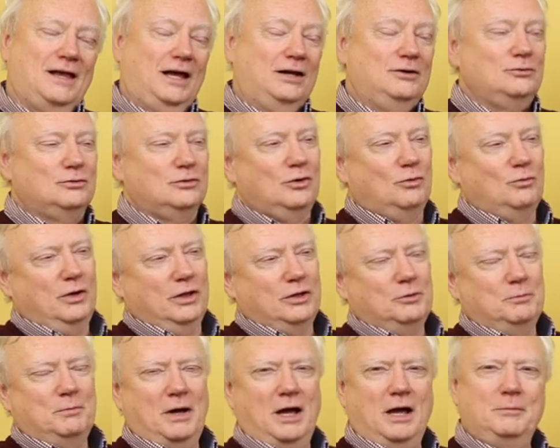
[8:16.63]
I don't know
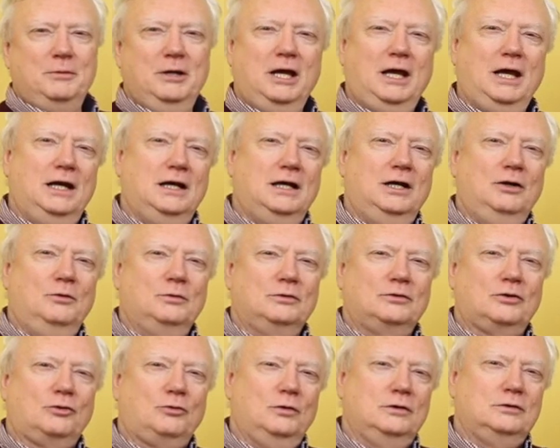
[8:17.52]
whether Bobby Kennedy
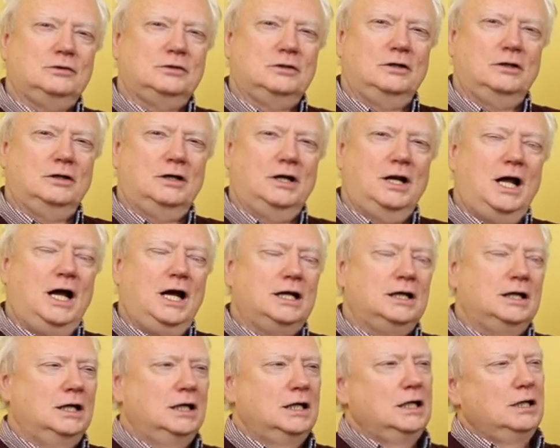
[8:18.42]
was a Christian or
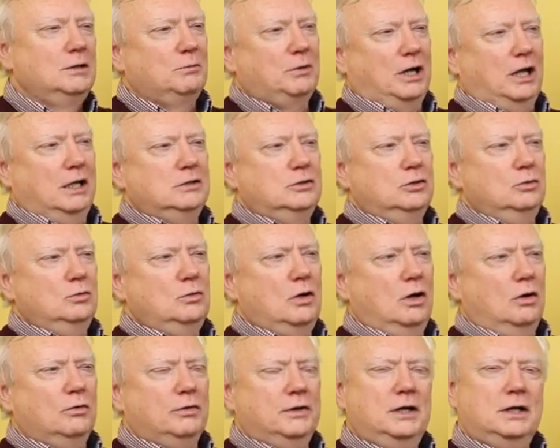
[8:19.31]
not, but I do
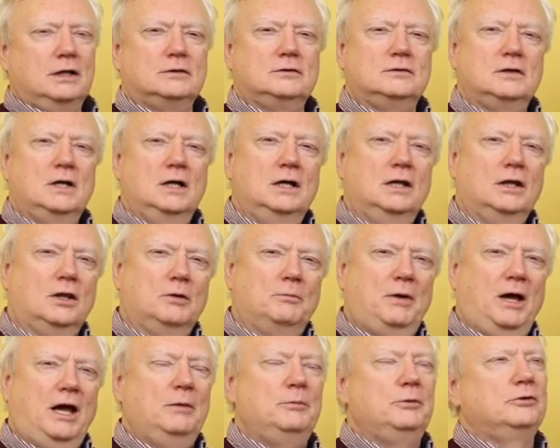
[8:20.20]
know this. The
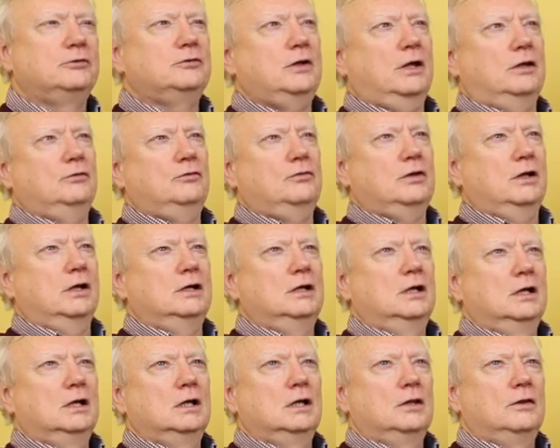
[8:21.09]
Bible says that
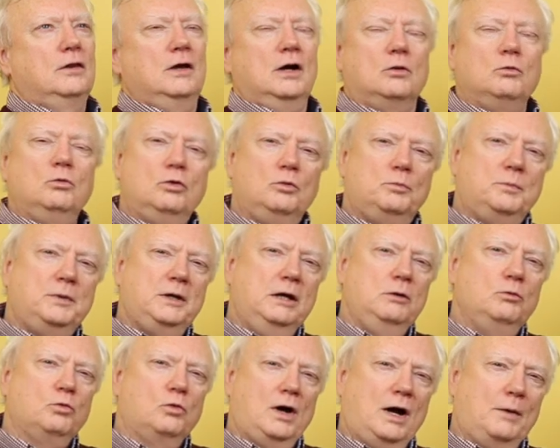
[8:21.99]
there will
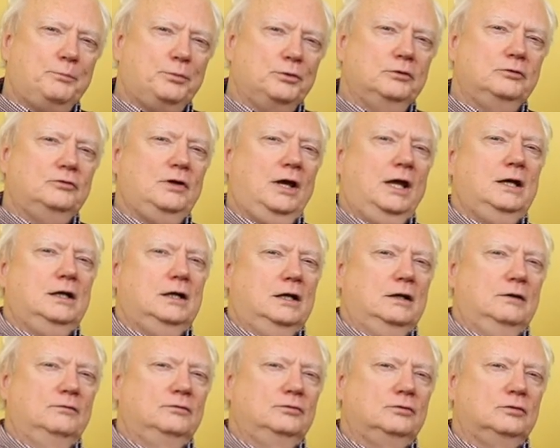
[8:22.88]
be
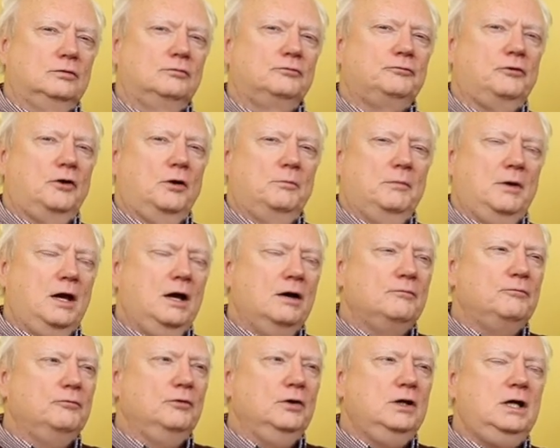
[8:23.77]
representatives from
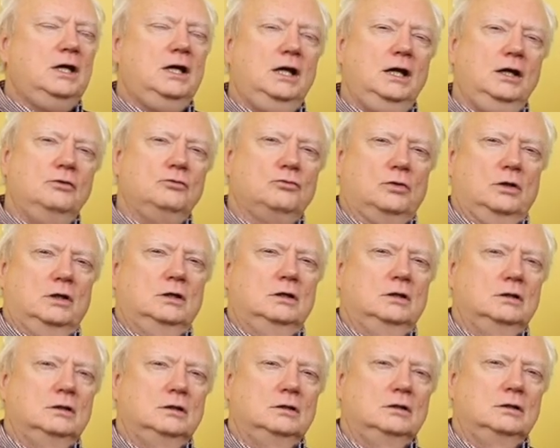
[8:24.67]
every
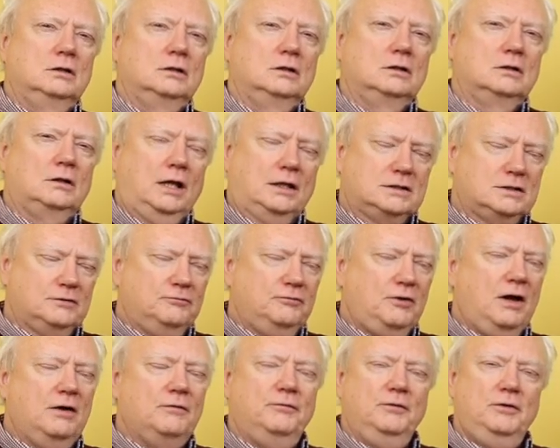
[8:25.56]
kindred, that's
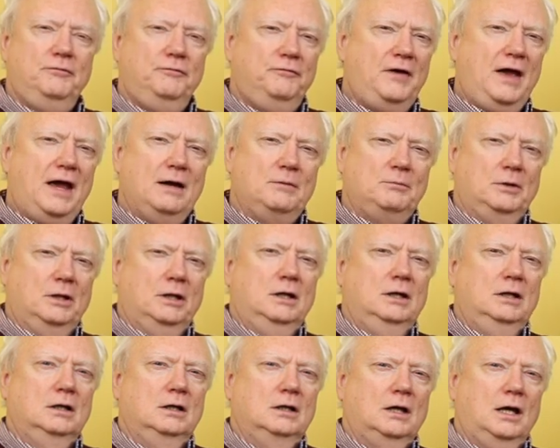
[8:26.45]
of every
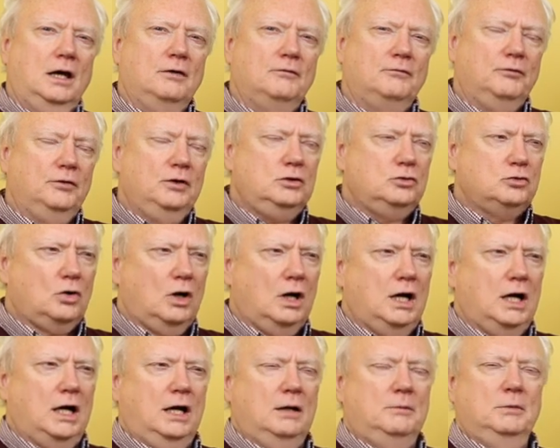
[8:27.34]
family, every
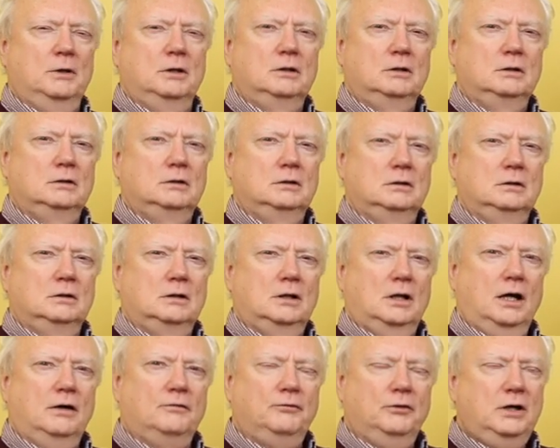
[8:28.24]
tribe,
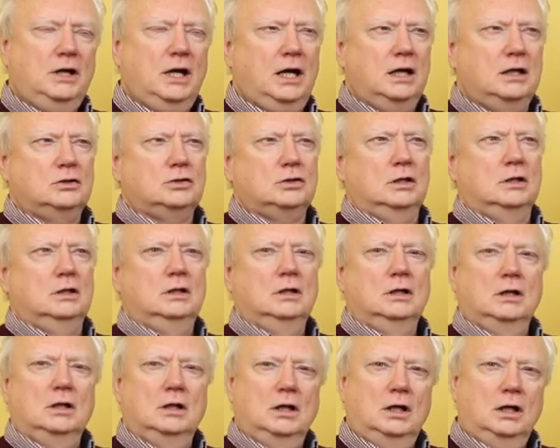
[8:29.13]
every nation,
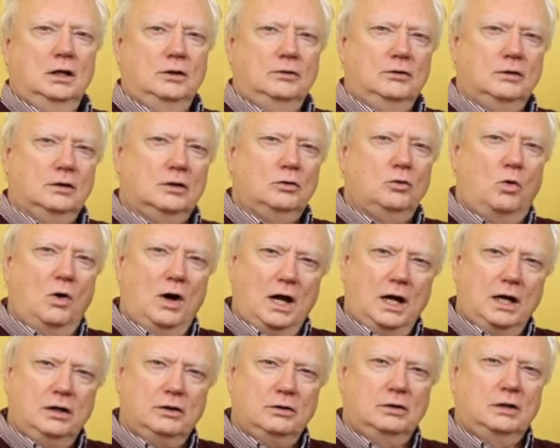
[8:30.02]
in the
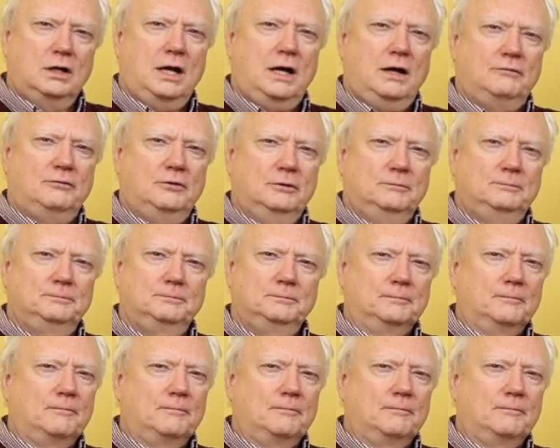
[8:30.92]
choir in heaven.